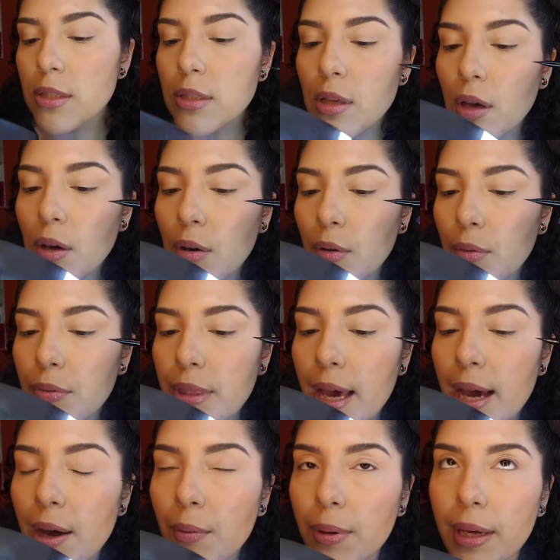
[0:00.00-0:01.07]
So
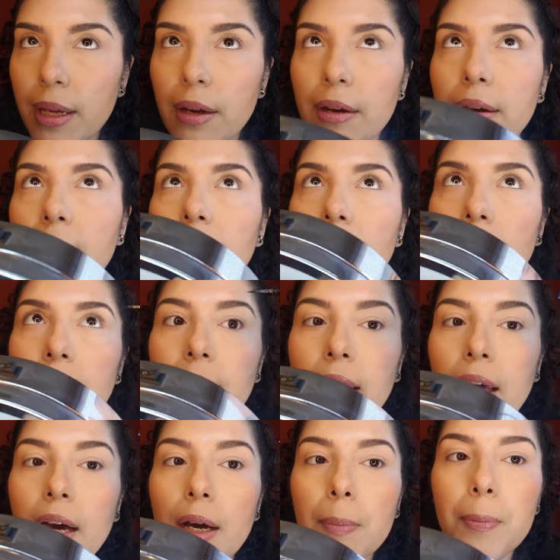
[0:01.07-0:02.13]
that way you're not
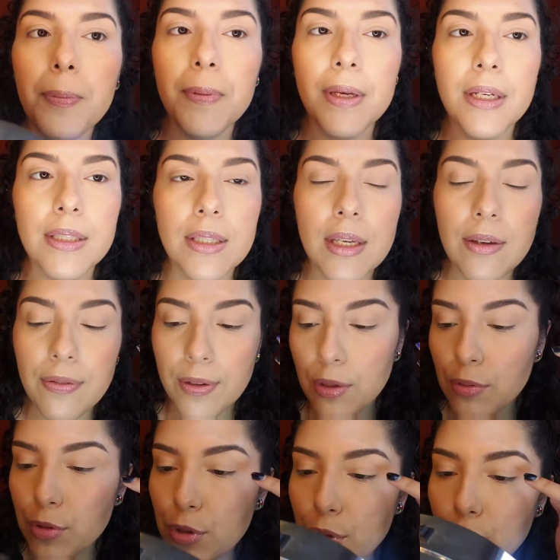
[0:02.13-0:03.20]
looking up, because if
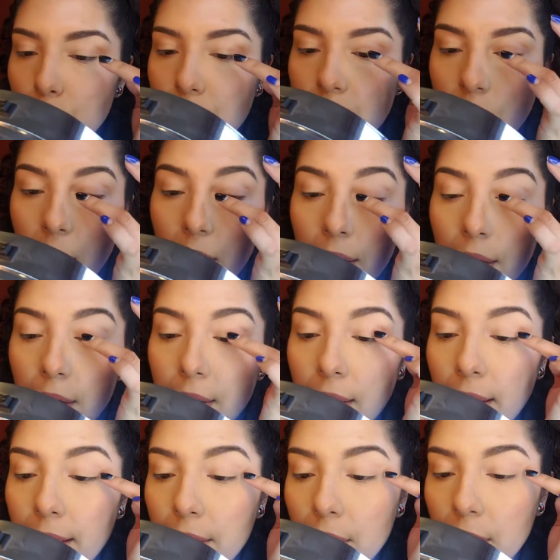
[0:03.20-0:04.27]
you do draw your
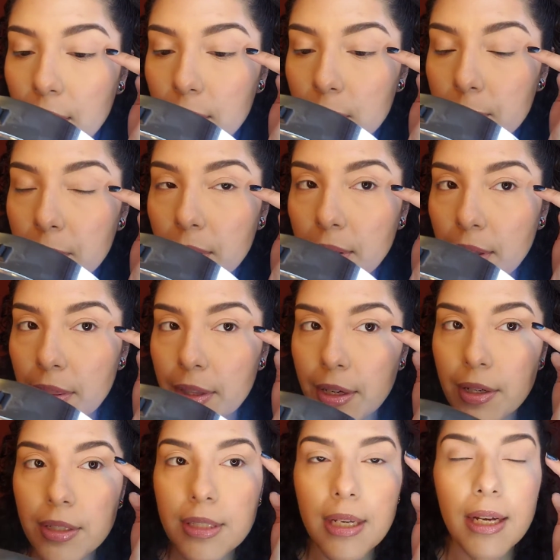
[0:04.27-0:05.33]
liner a little bit on the
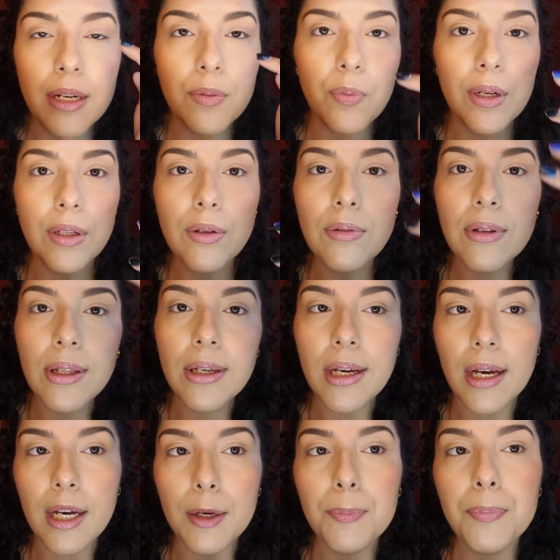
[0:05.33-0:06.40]
thicker side, when you
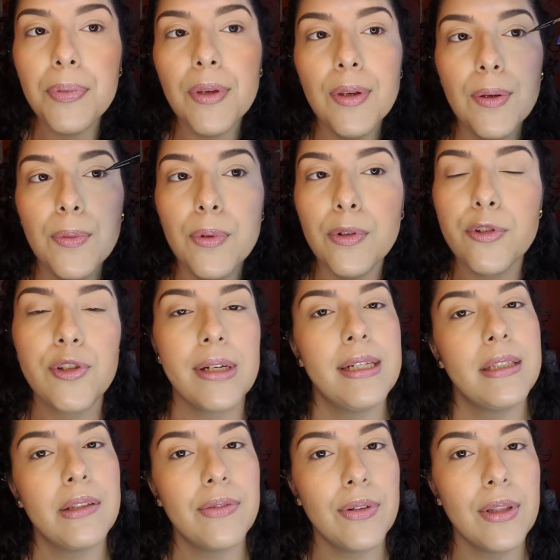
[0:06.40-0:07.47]
look up, you will
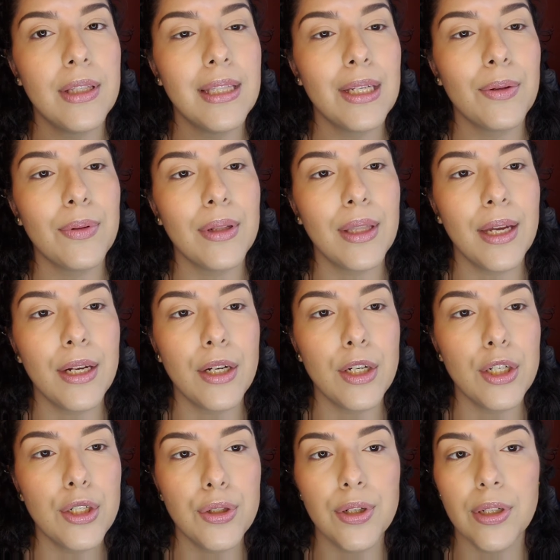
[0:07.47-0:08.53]
transfer the liquid
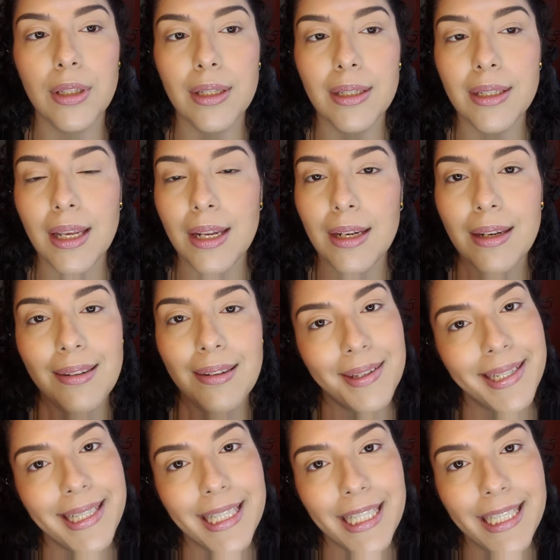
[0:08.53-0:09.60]
liner to your lid, and
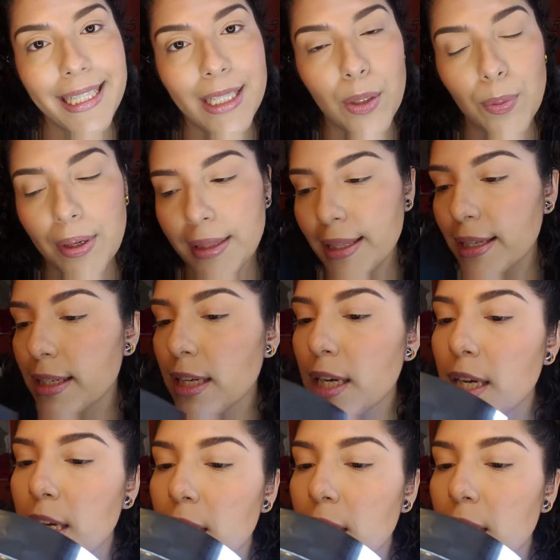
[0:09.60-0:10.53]
you don't want that.